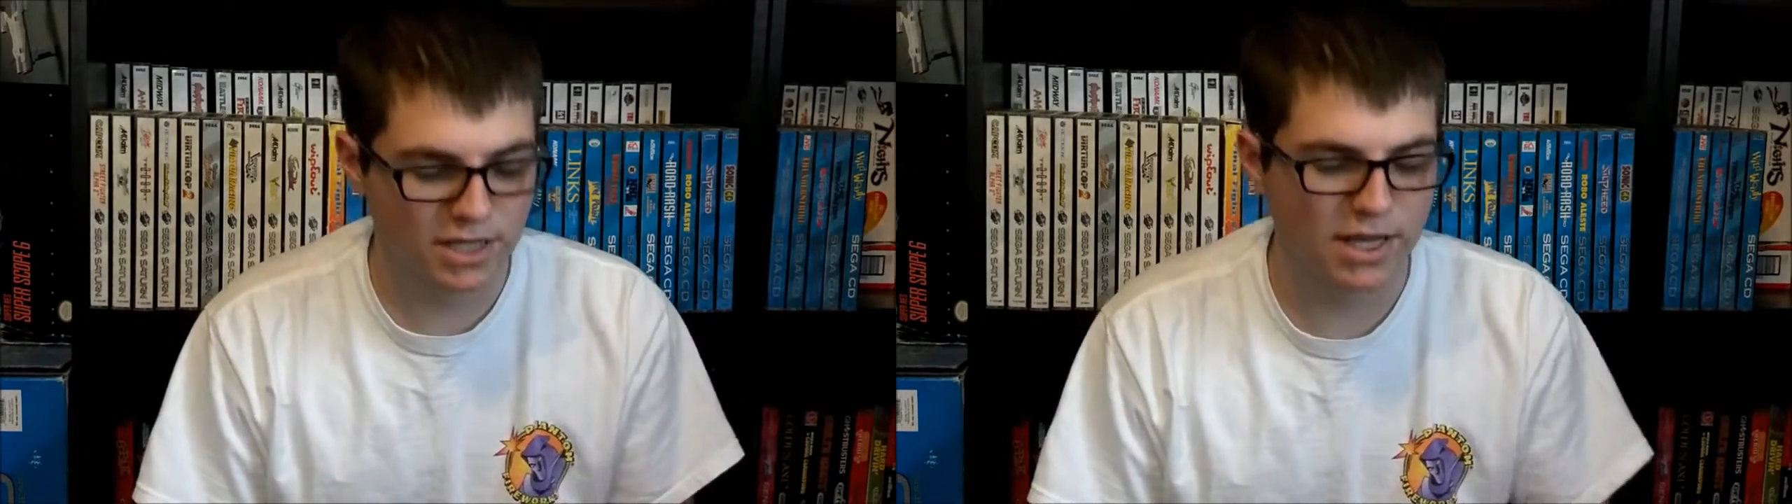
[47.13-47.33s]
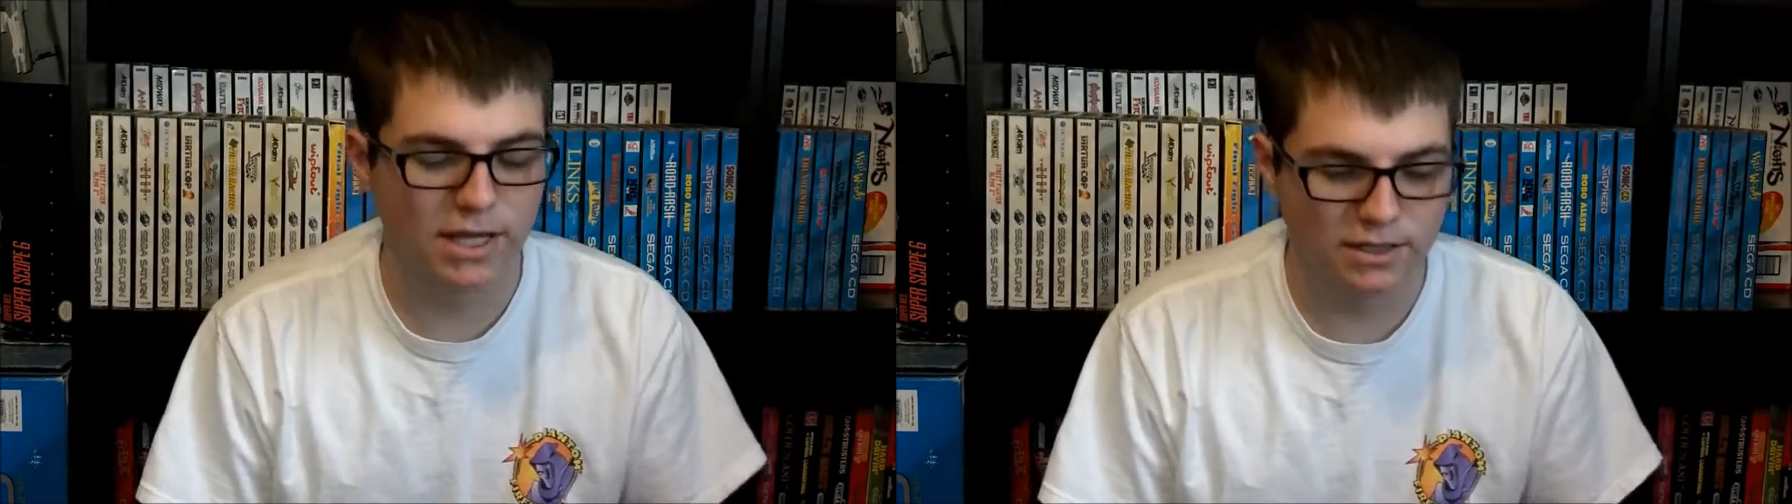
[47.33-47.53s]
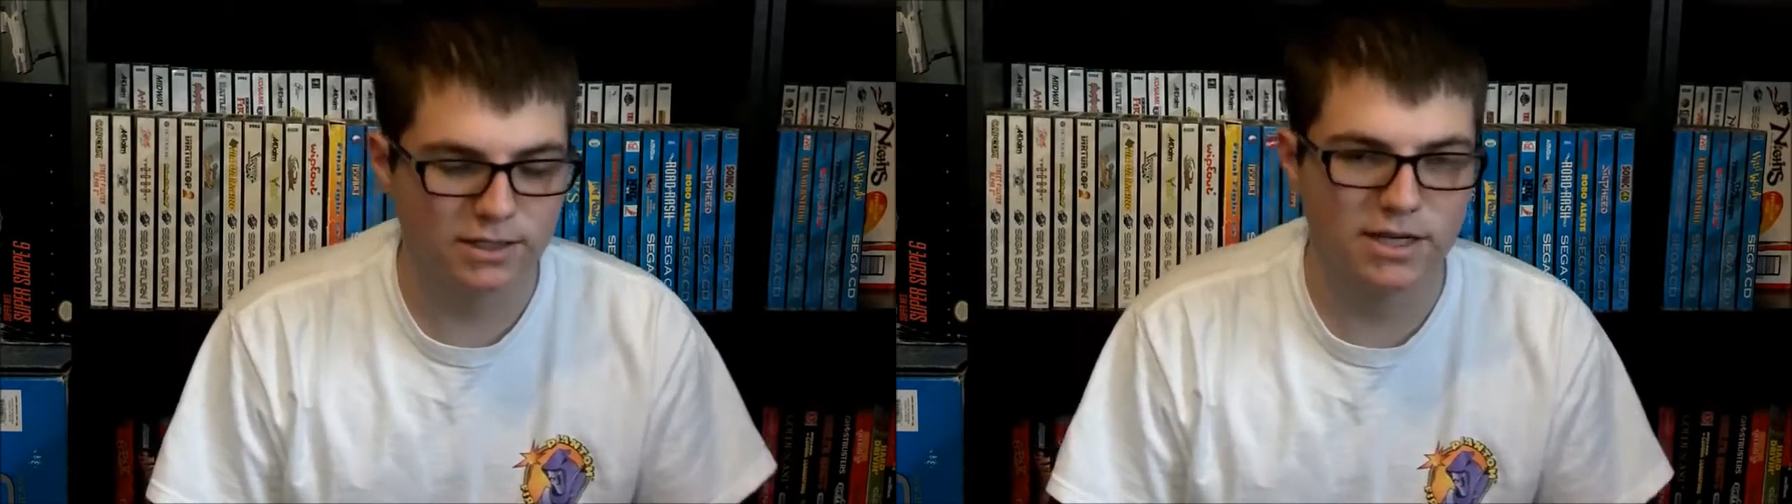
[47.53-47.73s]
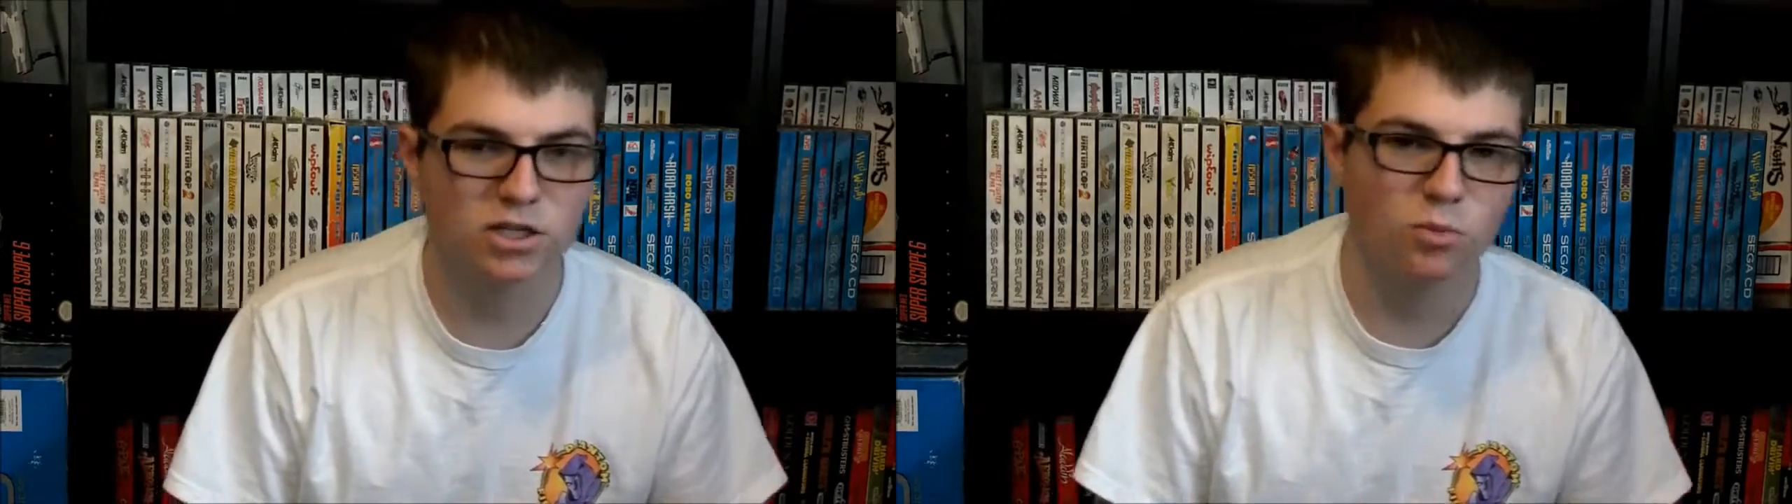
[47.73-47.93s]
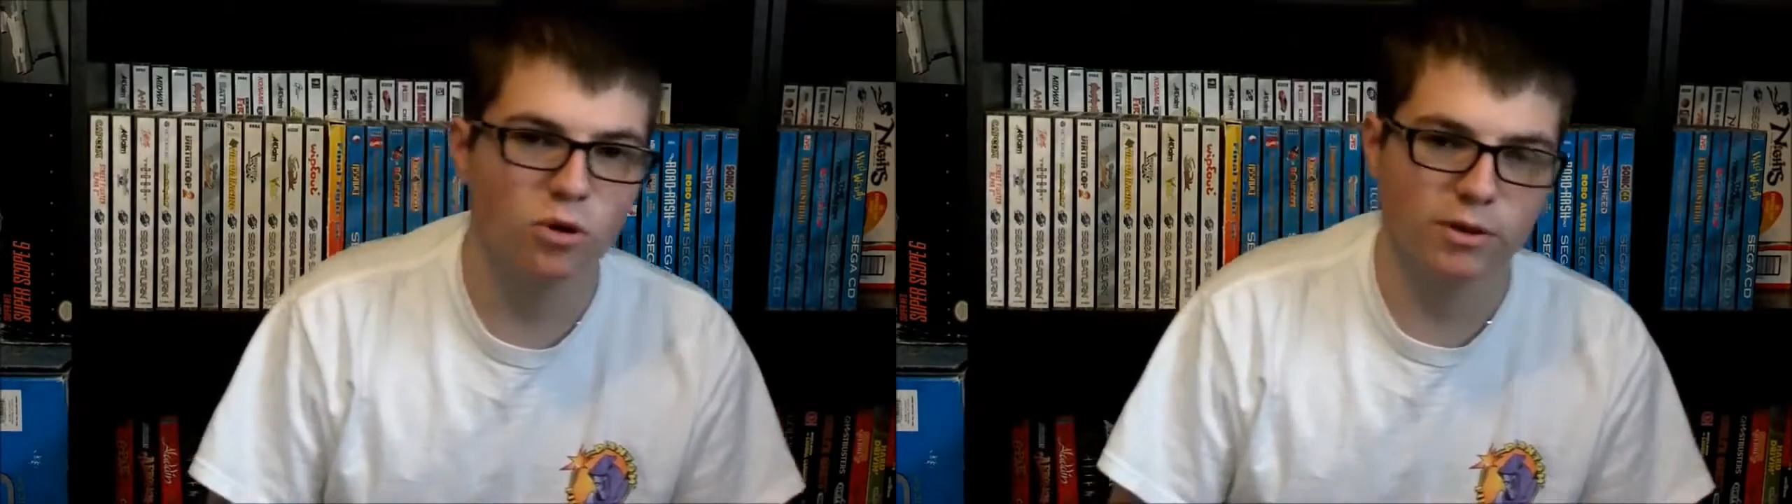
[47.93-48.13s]
and then
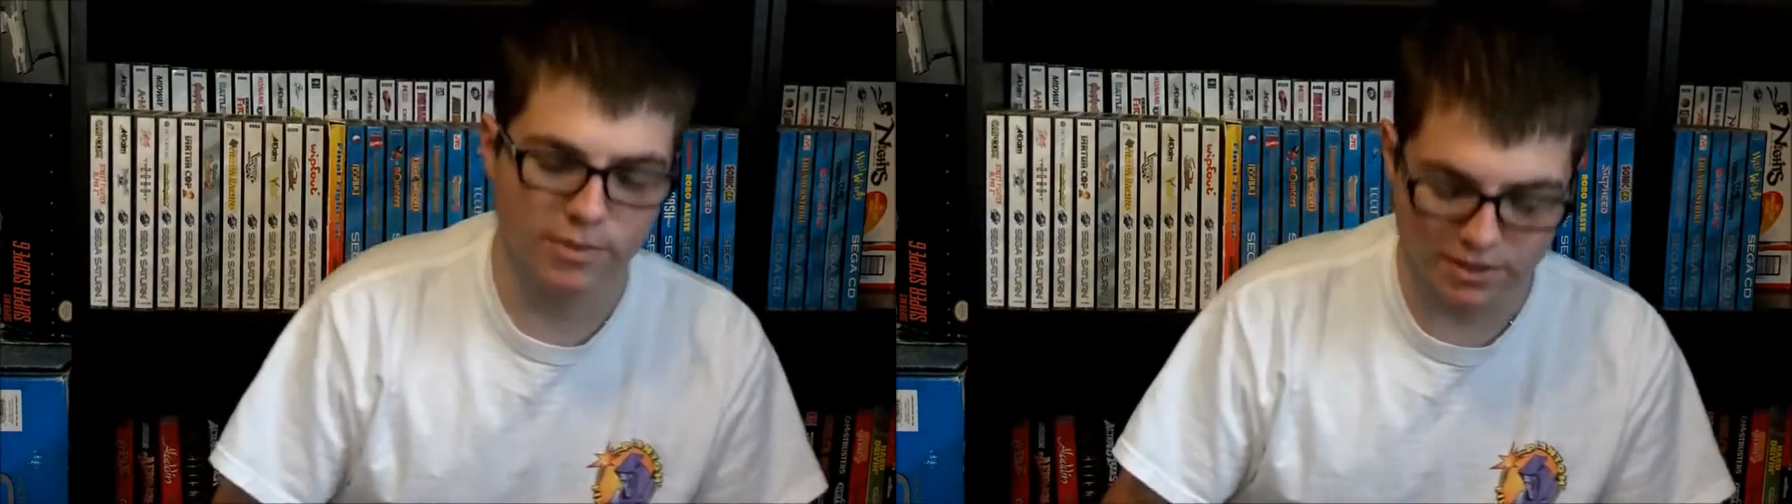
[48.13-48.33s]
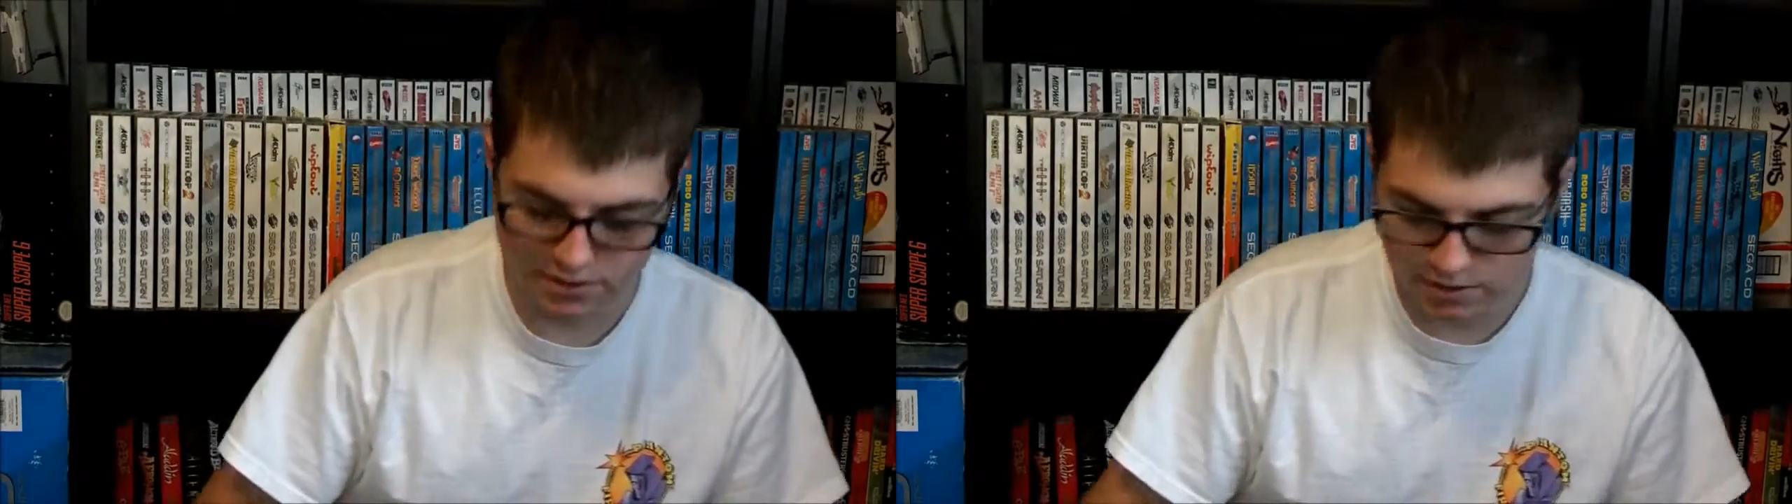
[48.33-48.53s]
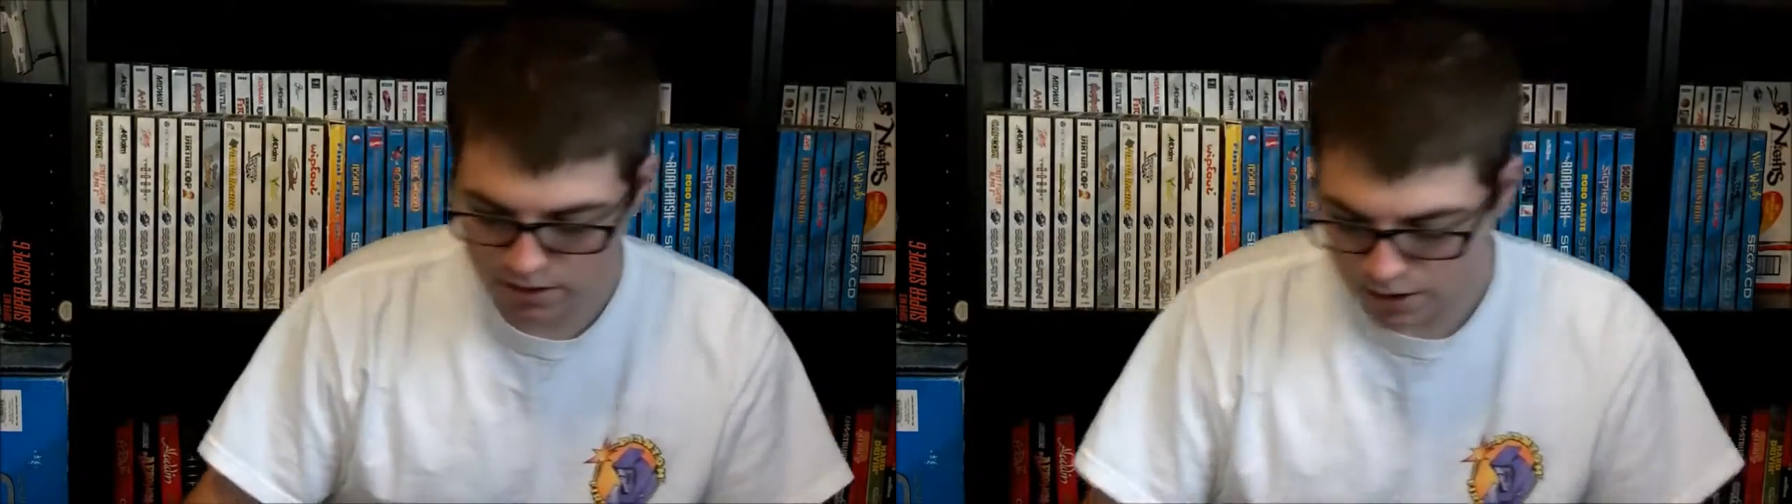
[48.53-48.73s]
disappointments.